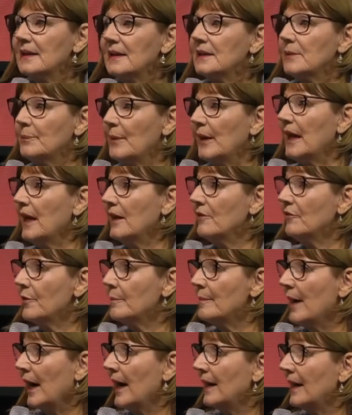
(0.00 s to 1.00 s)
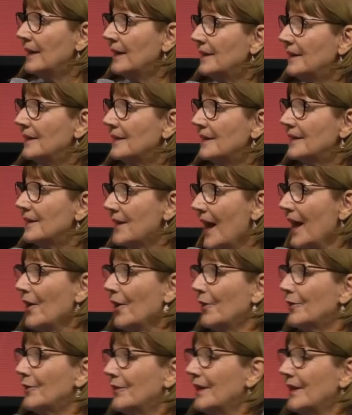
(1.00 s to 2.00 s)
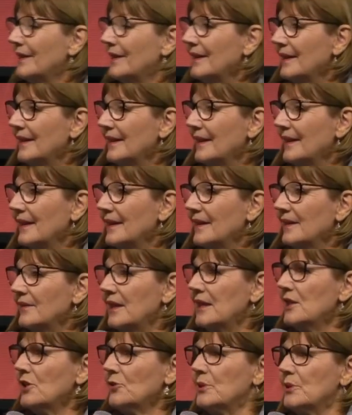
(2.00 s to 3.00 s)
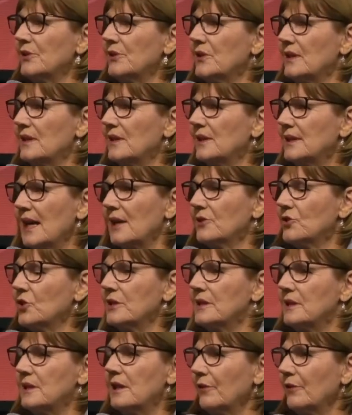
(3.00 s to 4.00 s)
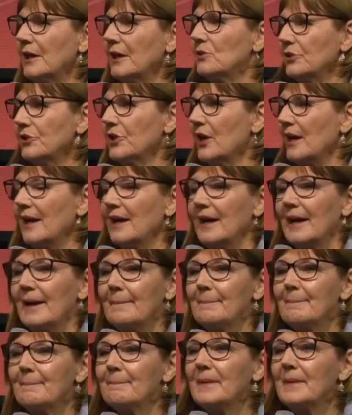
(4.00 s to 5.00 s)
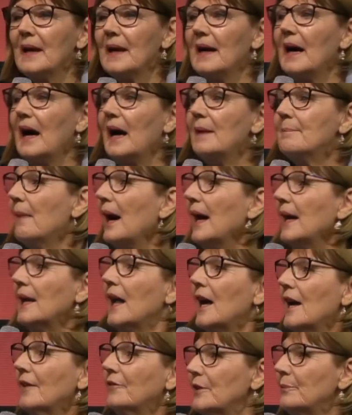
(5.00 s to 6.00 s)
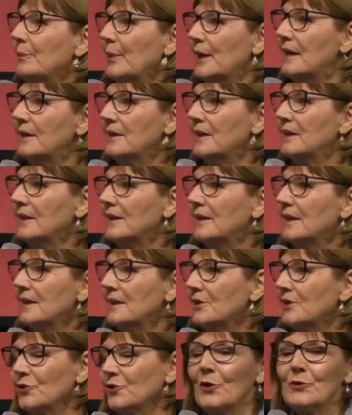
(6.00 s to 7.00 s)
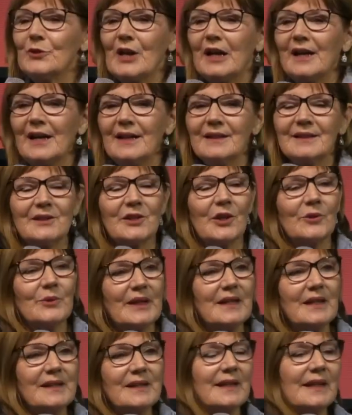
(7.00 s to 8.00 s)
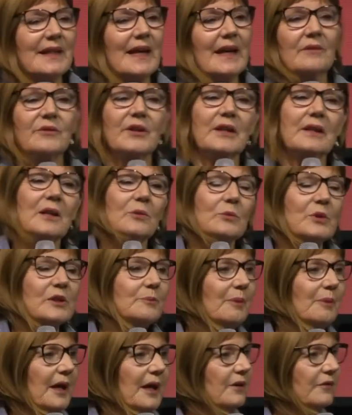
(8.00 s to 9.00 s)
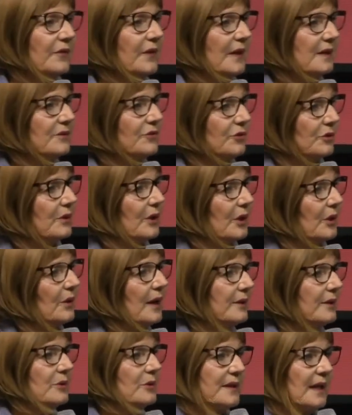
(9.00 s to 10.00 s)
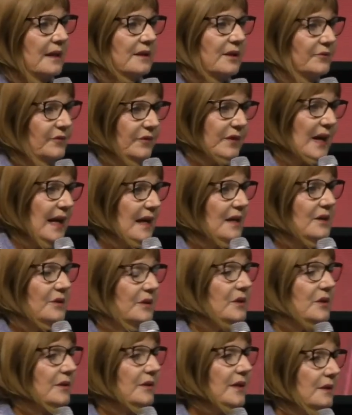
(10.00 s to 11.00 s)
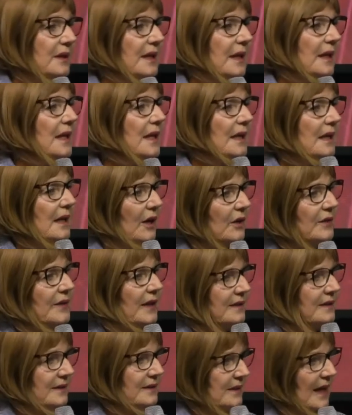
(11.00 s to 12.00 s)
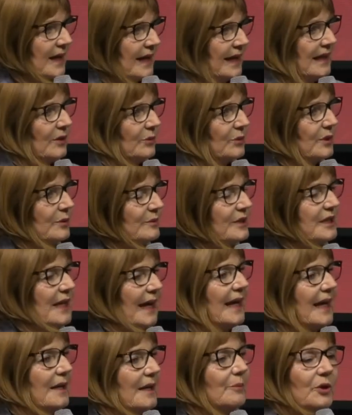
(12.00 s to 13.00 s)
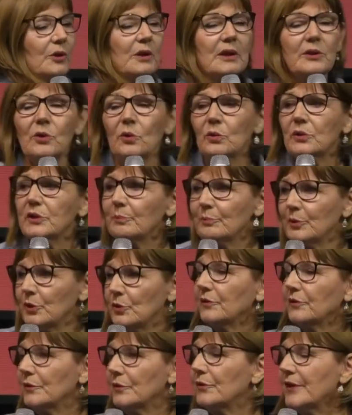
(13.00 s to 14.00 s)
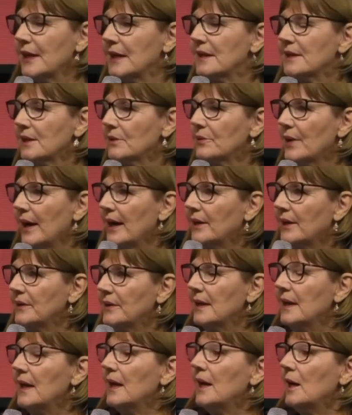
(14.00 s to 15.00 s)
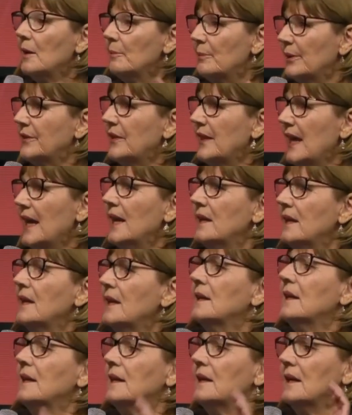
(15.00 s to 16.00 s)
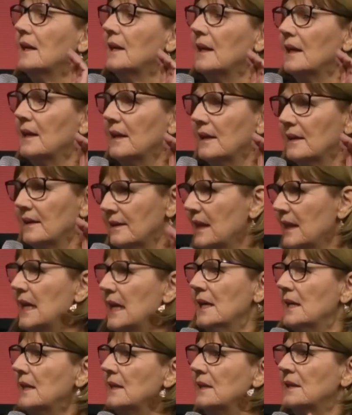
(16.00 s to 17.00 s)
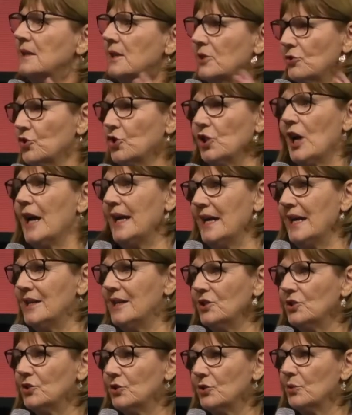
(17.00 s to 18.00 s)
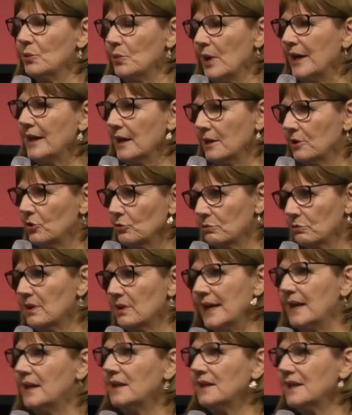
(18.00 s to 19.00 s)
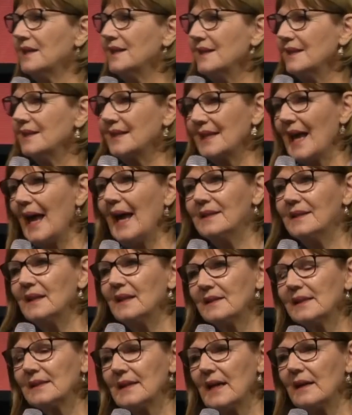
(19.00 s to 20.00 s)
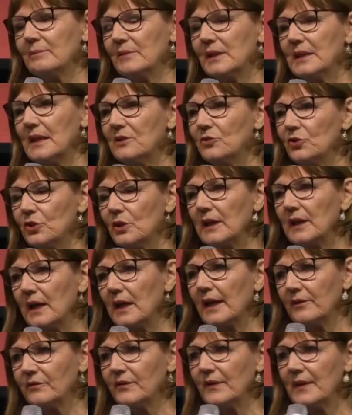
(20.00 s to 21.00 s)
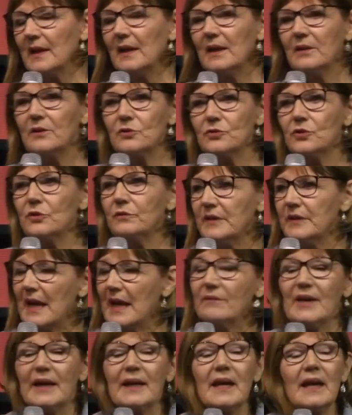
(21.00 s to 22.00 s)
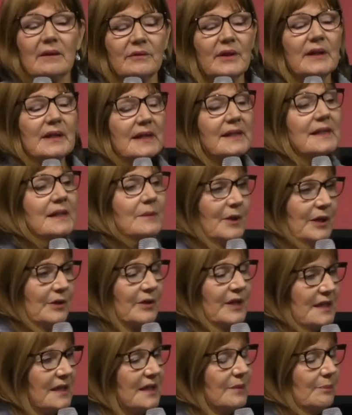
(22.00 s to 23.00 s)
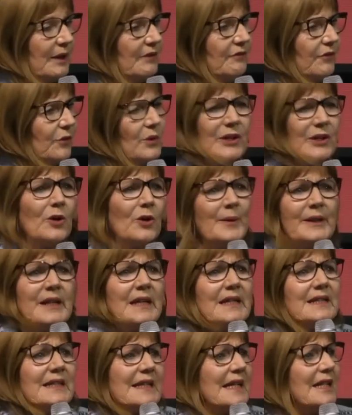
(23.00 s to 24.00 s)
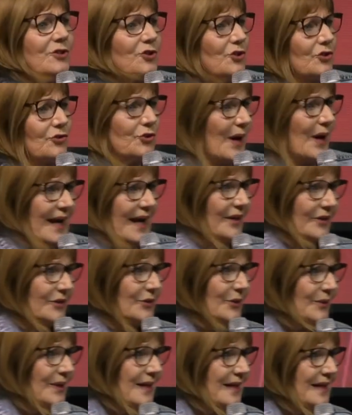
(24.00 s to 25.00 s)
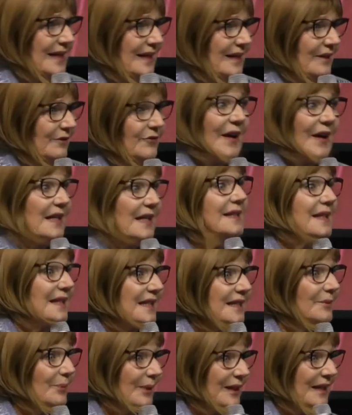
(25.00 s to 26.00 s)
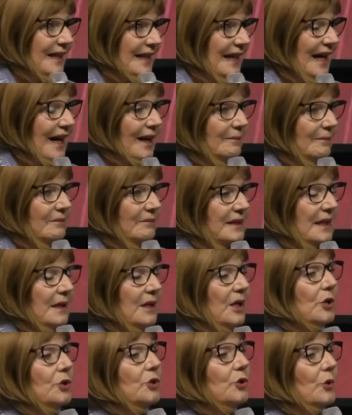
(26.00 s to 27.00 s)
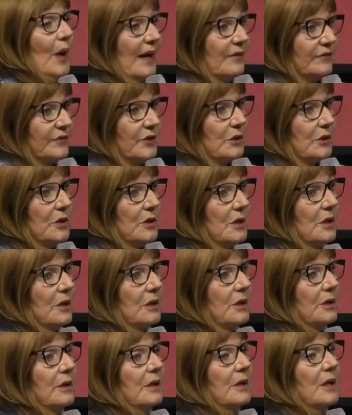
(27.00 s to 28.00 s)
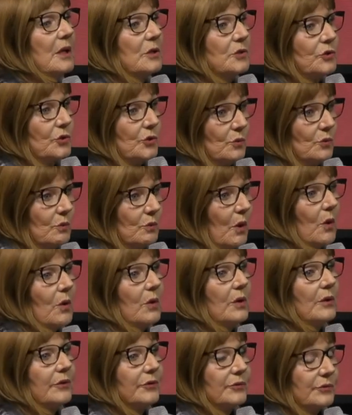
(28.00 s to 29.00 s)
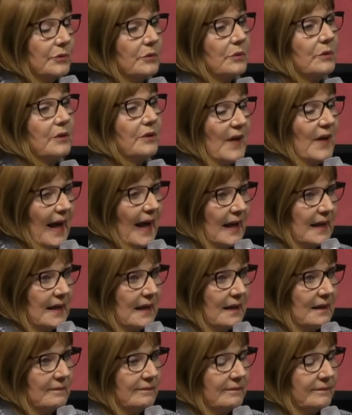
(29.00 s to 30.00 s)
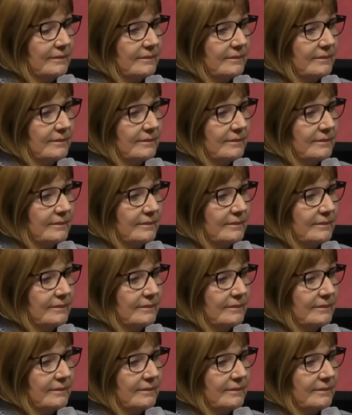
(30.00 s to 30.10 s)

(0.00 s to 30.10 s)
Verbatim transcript: Speaking for myself, this was such a difficult time. My life had been so nice, so easy, everything was perfect. You know, I always had the flowers on the on the dining room table and all the beautiful things around. But then things change when a great sadness comes into your life that you've never ever experienced before. Nobody teaches you how to face this when it comes. You have to learn to walk through the valley.